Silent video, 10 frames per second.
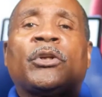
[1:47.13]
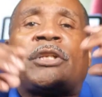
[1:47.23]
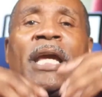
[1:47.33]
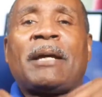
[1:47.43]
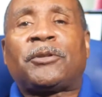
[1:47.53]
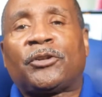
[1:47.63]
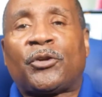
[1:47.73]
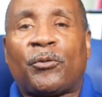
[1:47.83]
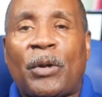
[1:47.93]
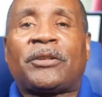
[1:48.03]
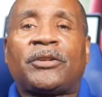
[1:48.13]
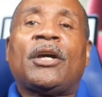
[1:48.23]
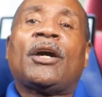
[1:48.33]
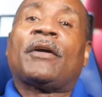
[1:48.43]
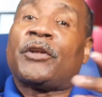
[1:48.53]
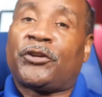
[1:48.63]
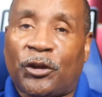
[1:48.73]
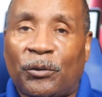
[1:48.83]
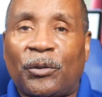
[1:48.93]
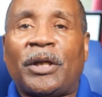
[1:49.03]
which captures the rest of the
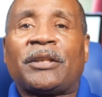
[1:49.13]
general